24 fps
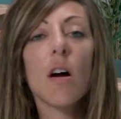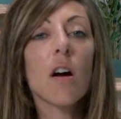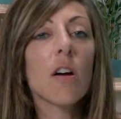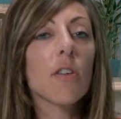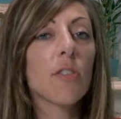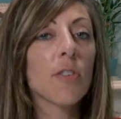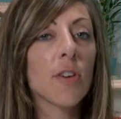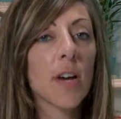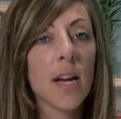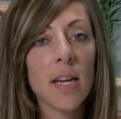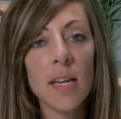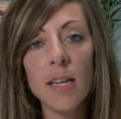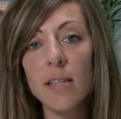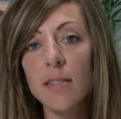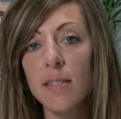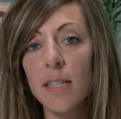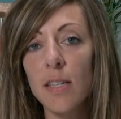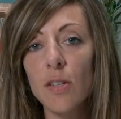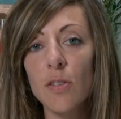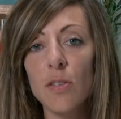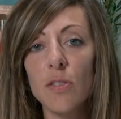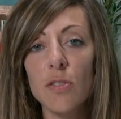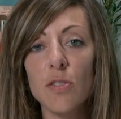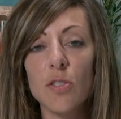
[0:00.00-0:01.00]
Are there any
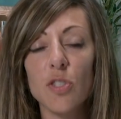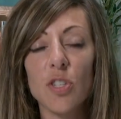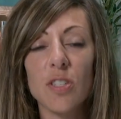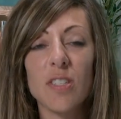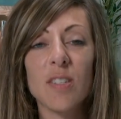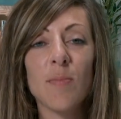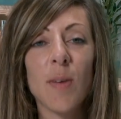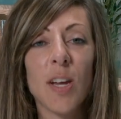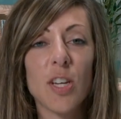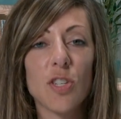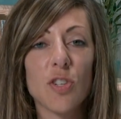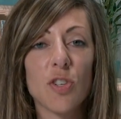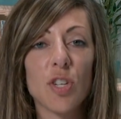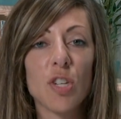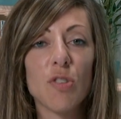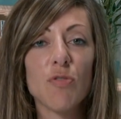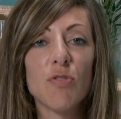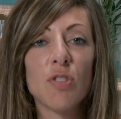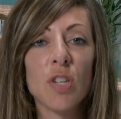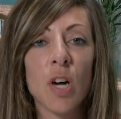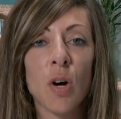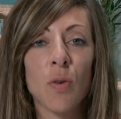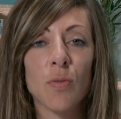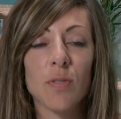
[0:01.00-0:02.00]
deals? Just to make sure you
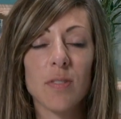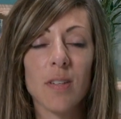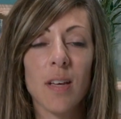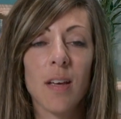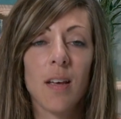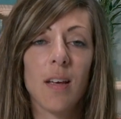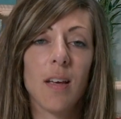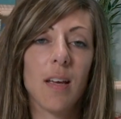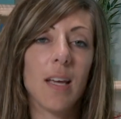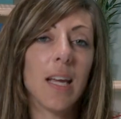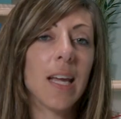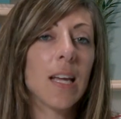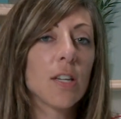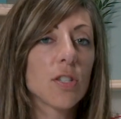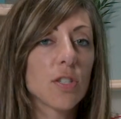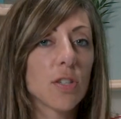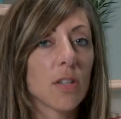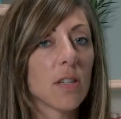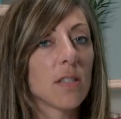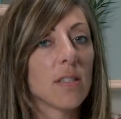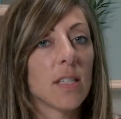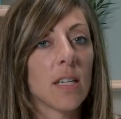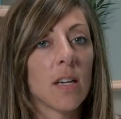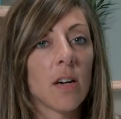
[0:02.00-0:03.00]
don't
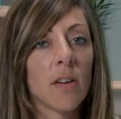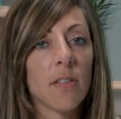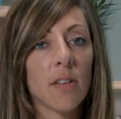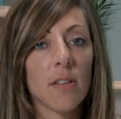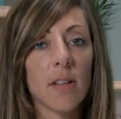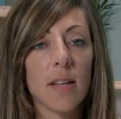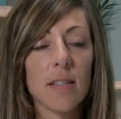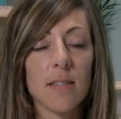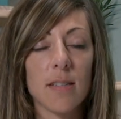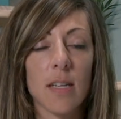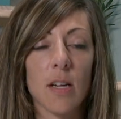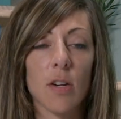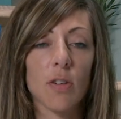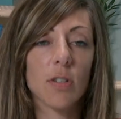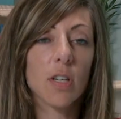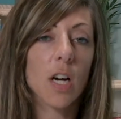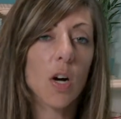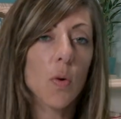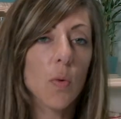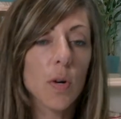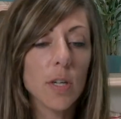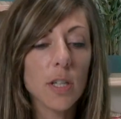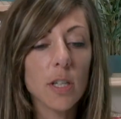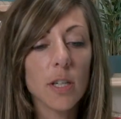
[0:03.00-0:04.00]
enter a deal that, let's say, your
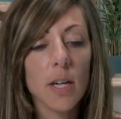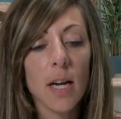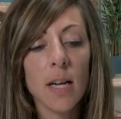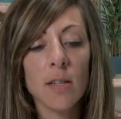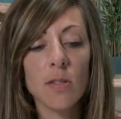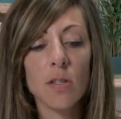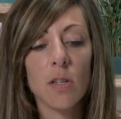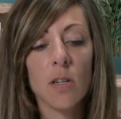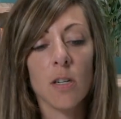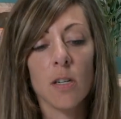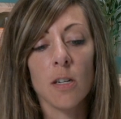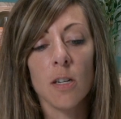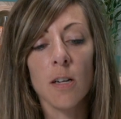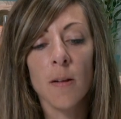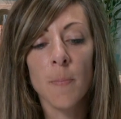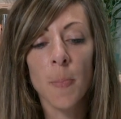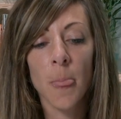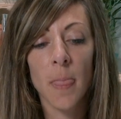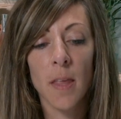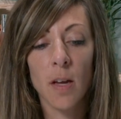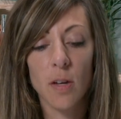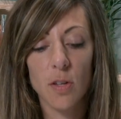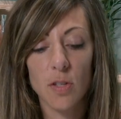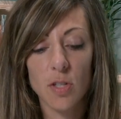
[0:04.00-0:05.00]
coworker entered.
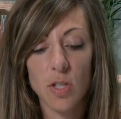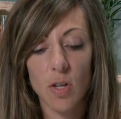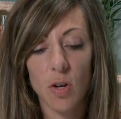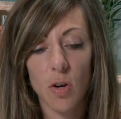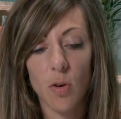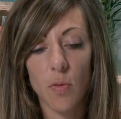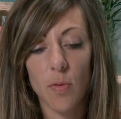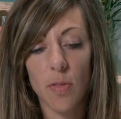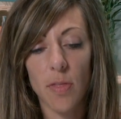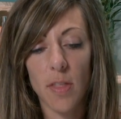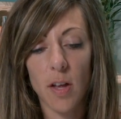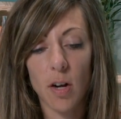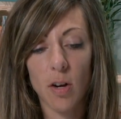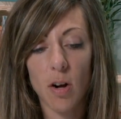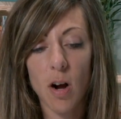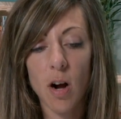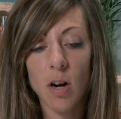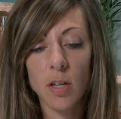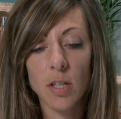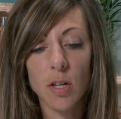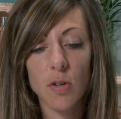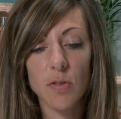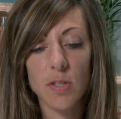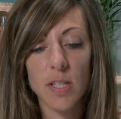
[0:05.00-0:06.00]
So there
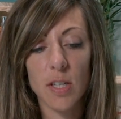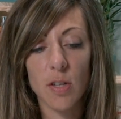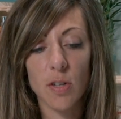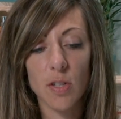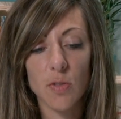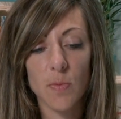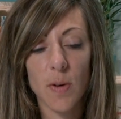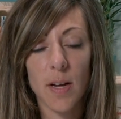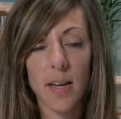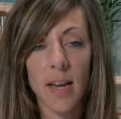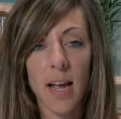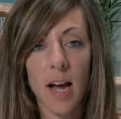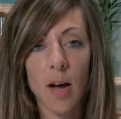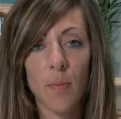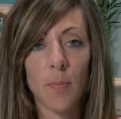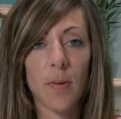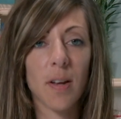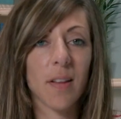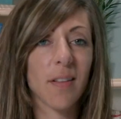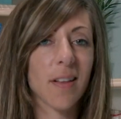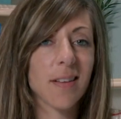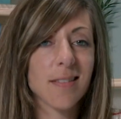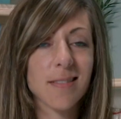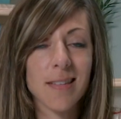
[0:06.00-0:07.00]
are no deals right now,
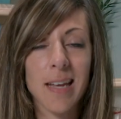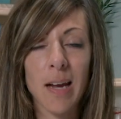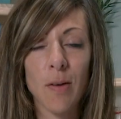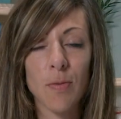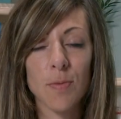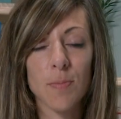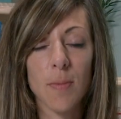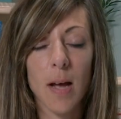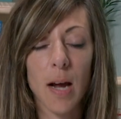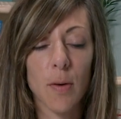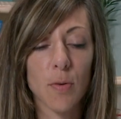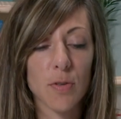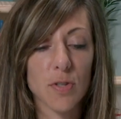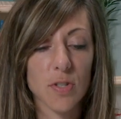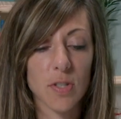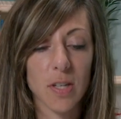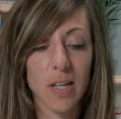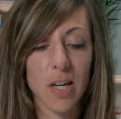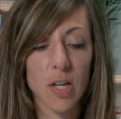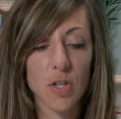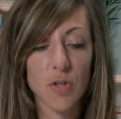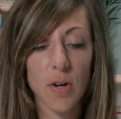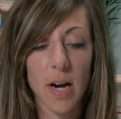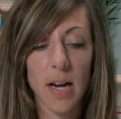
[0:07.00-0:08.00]
but let's say I was
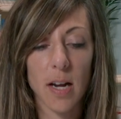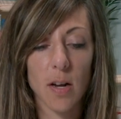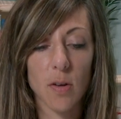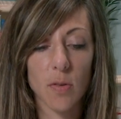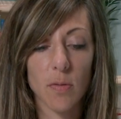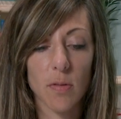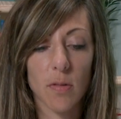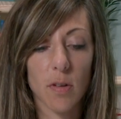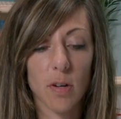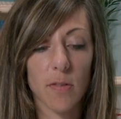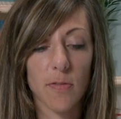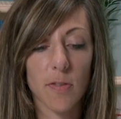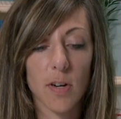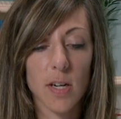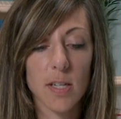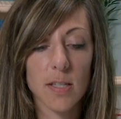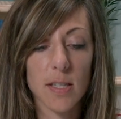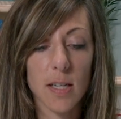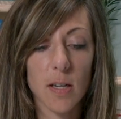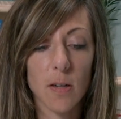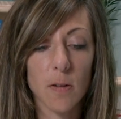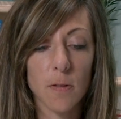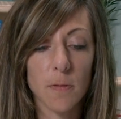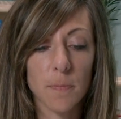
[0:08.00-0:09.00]
gonna try to look for a
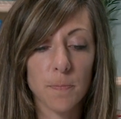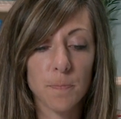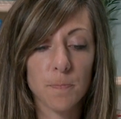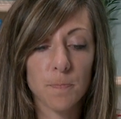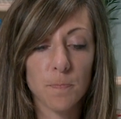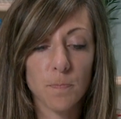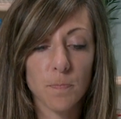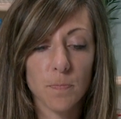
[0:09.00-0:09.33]
deal.